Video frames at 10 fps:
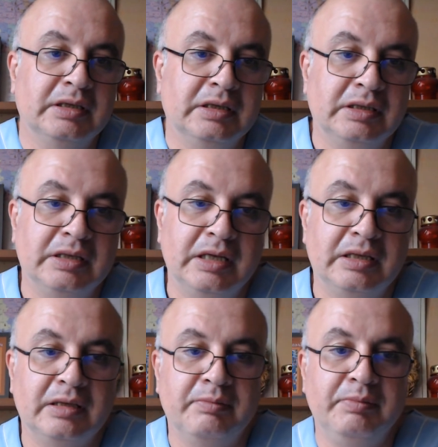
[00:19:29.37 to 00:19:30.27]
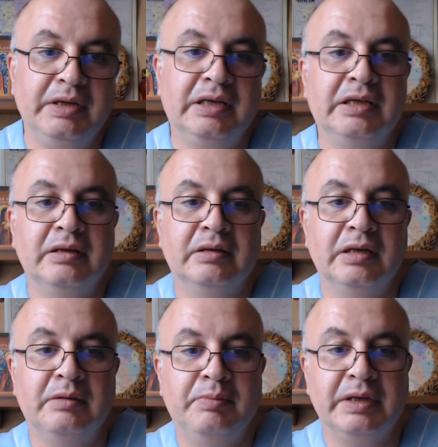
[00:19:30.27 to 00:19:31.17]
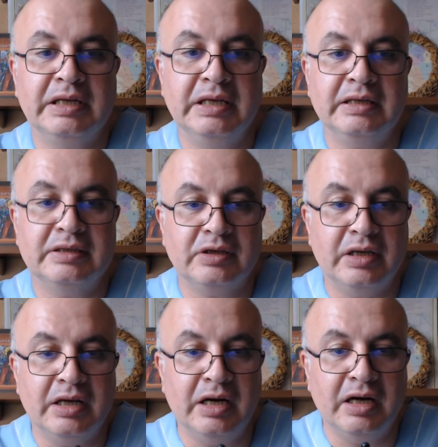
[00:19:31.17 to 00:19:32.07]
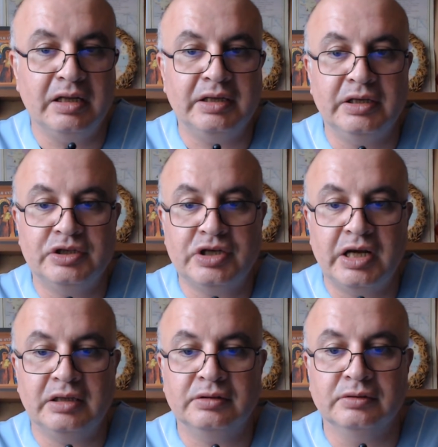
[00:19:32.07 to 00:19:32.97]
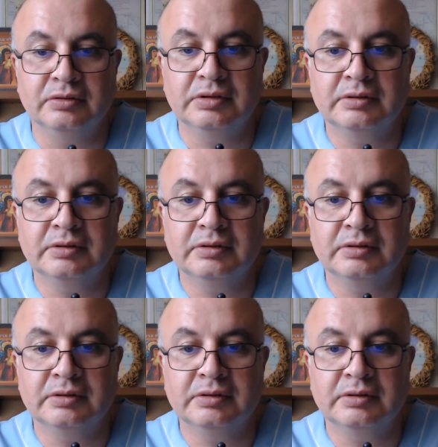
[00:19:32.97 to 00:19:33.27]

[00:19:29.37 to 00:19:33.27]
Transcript: that begins early in childhood